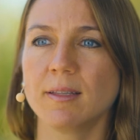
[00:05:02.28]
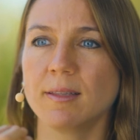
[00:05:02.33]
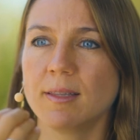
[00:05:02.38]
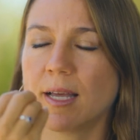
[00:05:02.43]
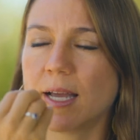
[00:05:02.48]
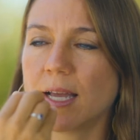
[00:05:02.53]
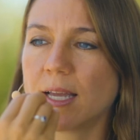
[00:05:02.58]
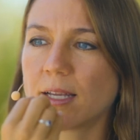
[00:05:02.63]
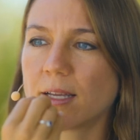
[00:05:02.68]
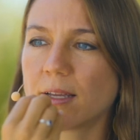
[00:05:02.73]

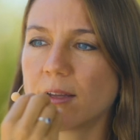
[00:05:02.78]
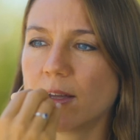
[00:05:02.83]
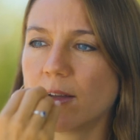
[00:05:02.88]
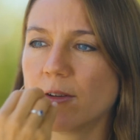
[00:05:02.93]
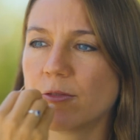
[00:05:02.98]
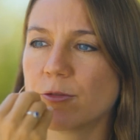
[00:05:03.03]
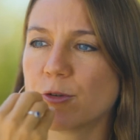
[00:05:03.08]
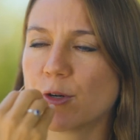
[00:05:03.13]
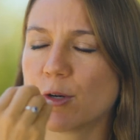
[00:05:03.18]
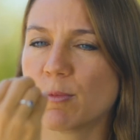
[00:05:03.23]
like
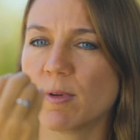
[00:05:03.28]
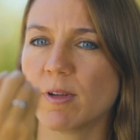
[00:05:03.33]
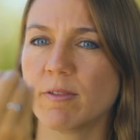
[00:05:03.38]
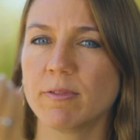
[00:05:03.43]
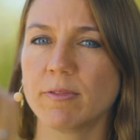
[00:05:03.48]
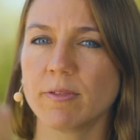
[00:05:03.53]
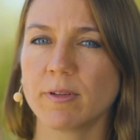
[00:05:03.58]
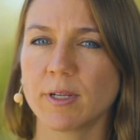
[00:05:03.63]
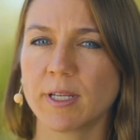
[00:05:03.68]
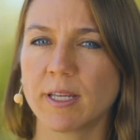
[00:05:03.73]
a form
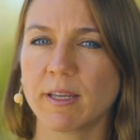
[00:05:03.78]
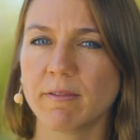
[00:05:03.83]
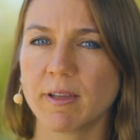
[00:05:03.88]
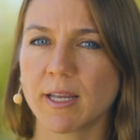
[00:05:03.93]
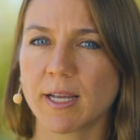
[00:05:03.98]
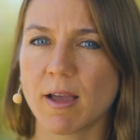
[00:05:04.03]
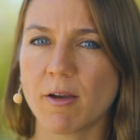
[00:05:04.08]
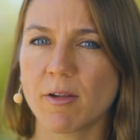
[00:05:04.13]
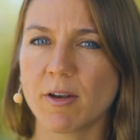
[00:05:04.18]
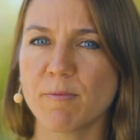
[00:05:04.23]
of
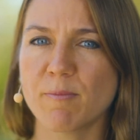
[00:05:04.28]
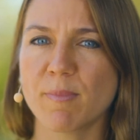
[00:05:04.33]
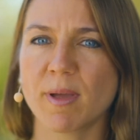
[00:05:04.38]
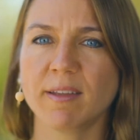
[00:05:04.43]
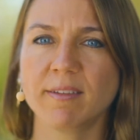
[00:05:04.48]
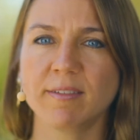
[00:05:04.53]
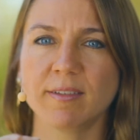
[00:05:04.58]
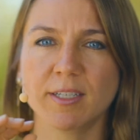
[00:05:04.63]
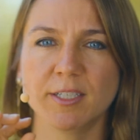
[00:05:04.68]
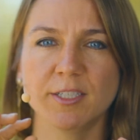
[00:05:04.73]
giving out a
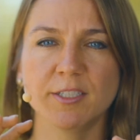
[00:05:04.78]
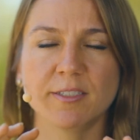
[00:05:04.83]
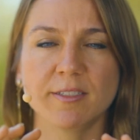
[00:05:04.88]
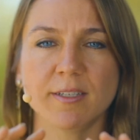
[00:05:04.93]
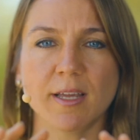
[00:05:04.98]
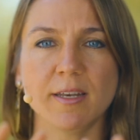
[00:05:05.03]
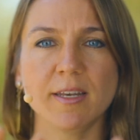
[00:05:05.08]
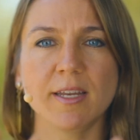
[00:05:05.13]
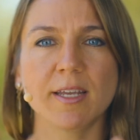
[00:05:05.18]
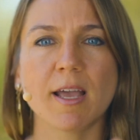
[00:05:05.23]
message,
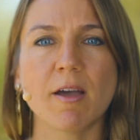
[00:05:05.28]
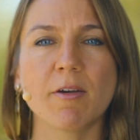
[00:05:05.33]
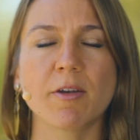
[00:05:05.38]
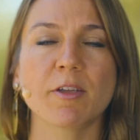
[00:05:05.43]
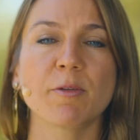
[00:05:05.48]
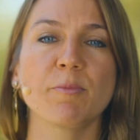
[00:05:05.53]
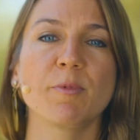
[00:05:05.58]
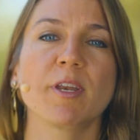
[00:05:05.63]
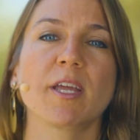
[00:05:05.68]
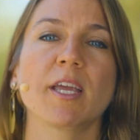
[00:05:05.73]
sending out
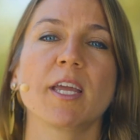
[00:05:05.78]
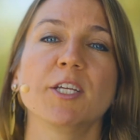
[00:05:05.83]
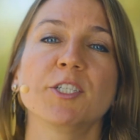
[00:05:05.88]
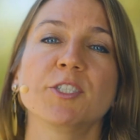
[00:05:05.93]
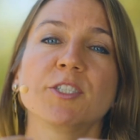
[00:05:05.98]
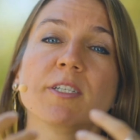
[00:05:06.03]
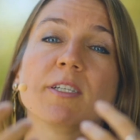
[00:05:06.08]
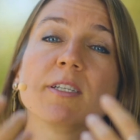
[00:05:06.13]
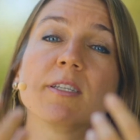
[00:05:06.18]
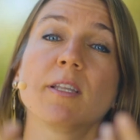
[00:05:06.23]
a
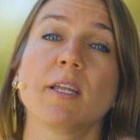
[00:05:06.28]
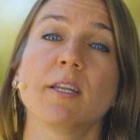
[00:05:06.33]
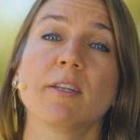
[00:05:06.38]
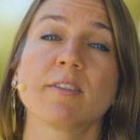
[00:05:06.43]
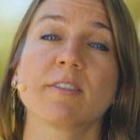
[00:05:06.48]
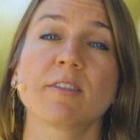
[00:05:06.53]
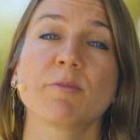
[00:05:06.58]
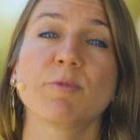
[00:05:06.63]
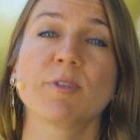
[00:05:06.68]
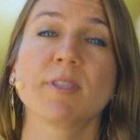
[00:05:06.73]
communication, and then
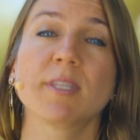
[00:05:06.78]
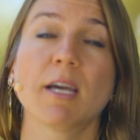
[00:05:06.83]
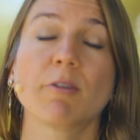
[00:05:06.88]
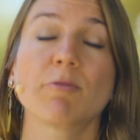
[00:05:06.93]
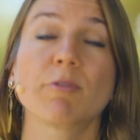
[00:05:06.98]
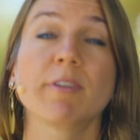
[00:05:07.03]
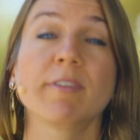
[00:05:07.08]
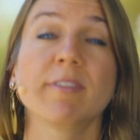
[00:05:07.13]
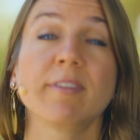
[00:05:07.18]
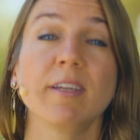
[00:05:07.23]
someone that
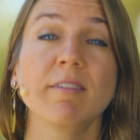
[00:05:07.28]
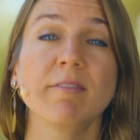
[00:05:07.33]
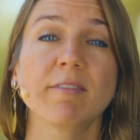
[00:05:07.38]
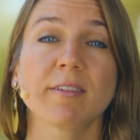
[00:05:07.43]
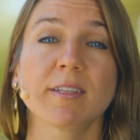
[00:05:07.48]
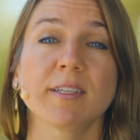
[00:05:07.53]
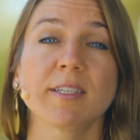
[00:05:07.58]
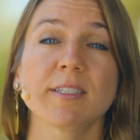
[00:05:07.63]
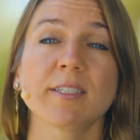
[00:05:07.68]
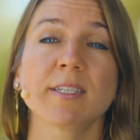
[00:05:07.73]

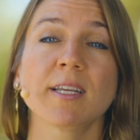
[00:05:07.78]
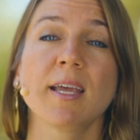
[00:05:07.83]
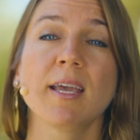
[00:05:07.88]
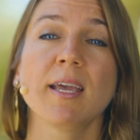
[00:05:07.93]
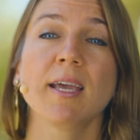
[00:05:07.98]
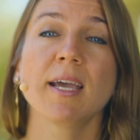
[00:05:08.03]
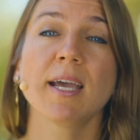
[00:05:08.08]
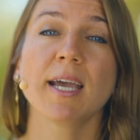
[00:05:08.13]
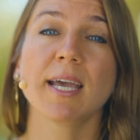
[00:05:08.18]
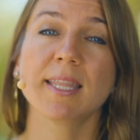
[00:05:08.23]
receives it.
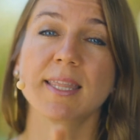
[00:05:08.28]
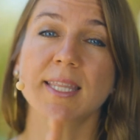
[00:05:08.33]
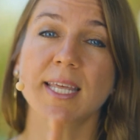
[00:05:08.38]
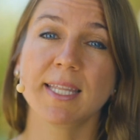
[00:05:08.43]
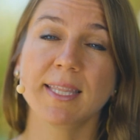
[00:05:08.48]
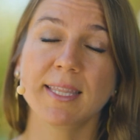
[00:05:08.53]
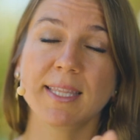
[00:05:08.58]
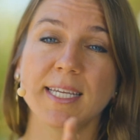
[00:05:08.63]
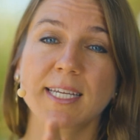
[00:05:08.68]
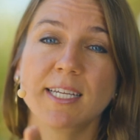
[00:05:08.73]
And
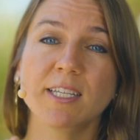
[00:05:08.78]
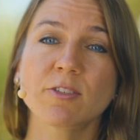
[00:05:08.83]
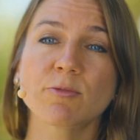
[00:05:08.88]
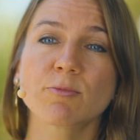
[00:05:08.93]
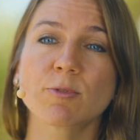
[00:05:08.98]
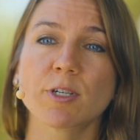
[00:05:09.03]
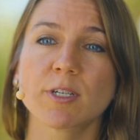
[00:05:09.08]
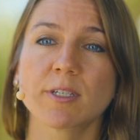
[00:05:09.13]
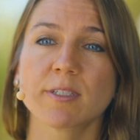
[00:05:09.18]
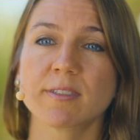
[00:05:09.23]
then these
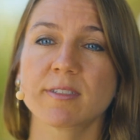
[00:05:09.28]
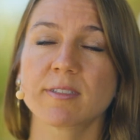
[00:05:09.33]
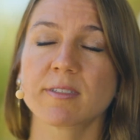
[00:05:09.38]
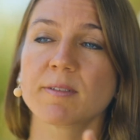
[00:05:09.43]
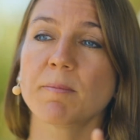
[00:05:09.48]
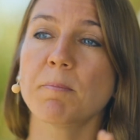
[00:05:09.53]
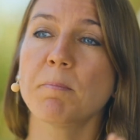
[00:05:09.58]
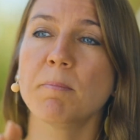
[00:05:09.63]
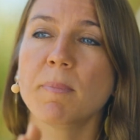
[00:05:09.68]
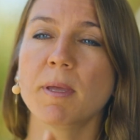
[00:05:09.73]
words
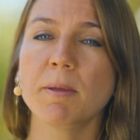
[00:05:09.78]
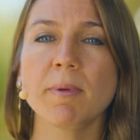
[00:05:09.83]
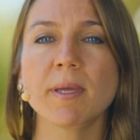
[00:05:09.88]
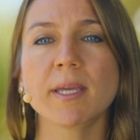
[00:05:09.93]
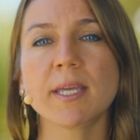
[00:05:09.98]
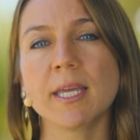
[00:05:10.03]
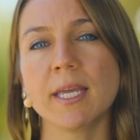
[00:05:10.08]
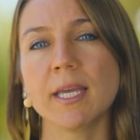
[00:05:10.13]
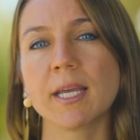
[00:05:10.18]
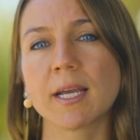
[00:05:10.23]

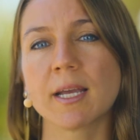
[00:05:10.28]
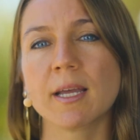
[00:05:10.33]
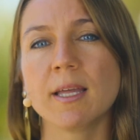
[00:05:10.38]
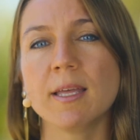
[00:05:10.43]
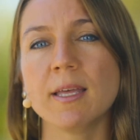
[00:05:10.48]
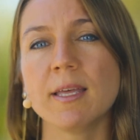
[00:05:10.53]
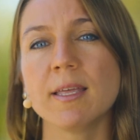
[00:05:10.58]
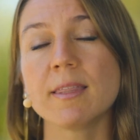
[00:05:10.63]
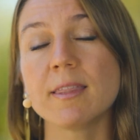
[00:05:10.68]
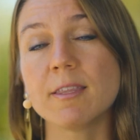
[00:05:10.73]
mimicking
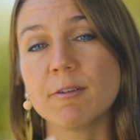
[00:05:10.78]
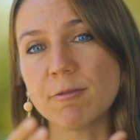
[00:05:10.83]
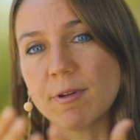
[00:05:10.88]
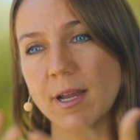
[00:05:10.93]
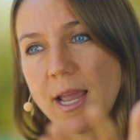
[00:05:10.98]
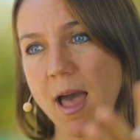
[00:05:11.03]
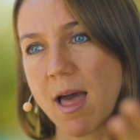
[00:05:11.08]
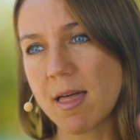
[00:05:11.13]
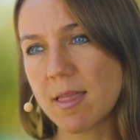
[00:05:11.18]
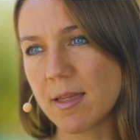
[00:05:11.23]
the
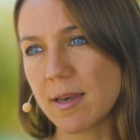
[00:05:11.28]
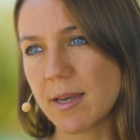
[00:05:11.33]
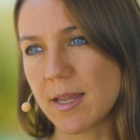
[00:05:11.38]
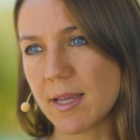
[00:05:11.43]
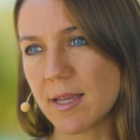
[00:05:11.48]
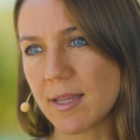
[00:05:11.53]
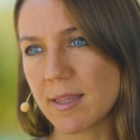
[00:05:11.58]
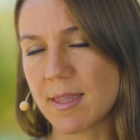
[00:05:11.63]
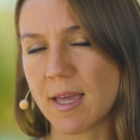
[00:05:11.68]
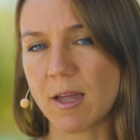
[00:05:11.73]

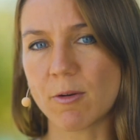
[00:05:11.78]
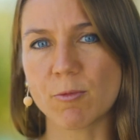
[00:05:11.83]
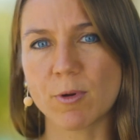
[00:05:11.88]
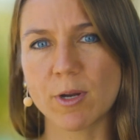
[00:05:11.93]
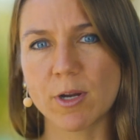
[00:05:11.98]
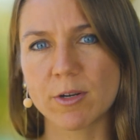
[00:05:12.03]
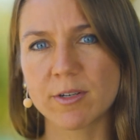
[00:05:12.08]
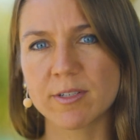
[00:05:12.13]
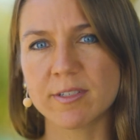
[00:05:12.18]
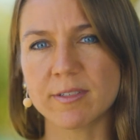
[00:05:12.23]
reality that
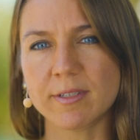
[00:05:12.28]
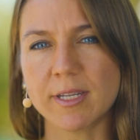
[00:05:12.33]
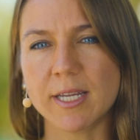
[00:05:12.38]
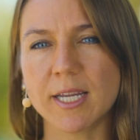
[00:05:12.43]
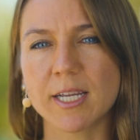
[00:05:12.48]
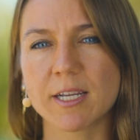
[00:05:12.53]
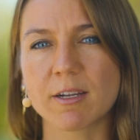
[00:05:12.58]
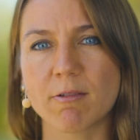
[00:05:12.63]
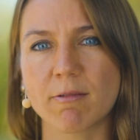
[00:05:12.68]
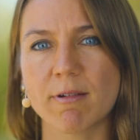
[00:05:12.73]
we're
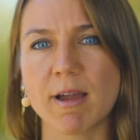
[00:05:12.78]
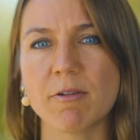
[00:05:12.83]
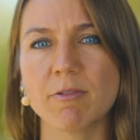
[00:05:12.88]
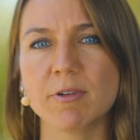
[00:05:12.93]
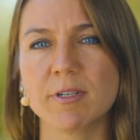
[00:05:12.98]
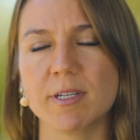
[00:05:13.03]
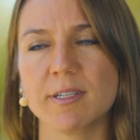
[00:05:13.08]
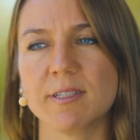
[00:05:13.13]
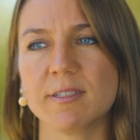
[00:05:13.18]
seeing around